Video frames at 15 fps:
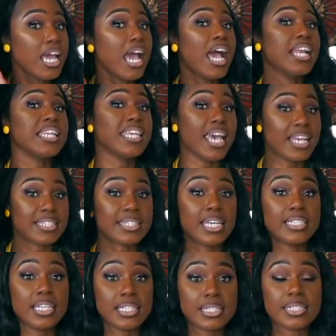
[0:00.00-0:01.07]
And yes, they
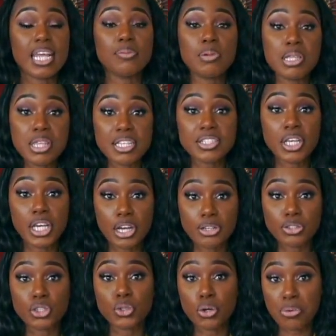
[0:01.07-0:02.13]
did send me this hair
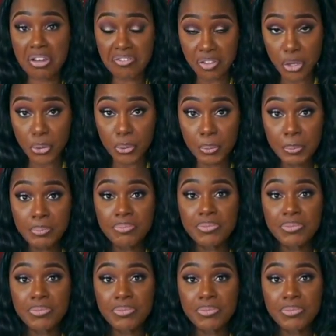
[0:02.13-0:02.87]
to do a review.